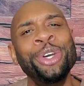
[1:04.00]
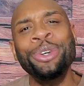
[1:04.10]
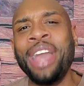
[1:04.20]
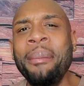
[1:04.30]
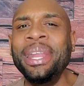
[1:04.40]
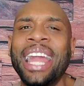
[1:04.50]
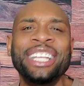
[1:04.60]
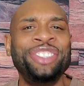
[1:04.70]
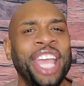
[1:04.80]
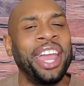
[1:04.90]
to come comment,
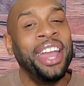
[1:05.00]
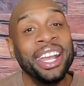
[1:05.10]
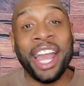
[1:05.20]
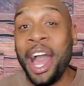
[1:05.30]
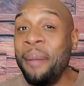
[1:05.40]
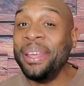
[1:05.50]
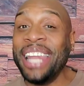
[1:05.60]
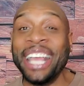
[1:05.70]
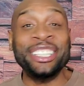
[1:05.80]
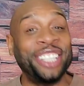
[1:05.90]
like, a share. Come
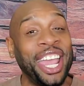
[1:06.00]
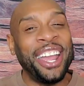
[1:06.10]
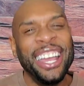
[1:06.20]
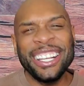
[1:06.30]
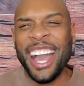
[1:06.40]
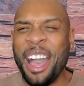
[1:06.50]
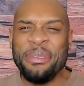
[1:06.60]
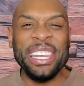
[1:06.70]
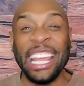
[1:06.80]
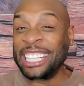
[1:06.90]
Comment, like, a share. Come
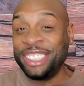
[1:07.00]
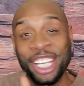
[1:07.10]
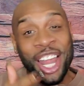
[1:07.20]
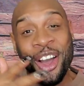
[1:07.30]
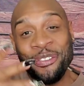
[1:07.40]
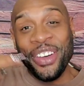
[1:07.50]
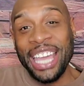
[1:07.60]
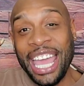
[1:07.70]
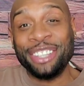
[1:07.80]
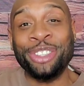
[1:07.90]
Comment, like, a share. Don't
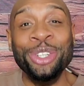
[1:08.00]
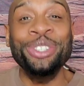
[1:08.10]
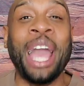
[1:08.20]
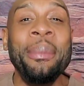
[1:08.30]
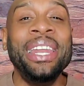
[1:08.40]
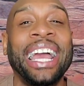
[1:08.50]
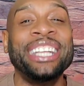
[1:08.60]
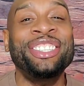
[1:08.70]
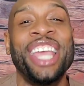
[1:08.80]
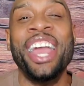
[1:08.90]
forget to come comment,
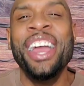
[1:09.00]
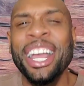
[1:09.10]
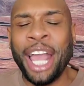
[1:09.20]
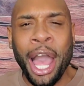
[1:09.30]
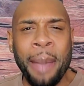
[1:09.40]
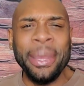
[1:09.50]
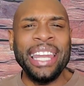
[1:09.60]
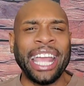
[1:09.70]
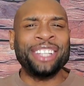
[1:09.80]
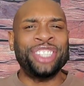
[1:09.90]
like, a share. Come
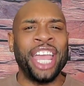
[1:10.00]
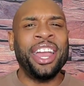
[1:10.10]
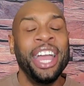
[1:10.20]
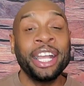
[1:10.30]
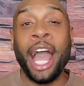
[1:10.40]
Comment, like, a share.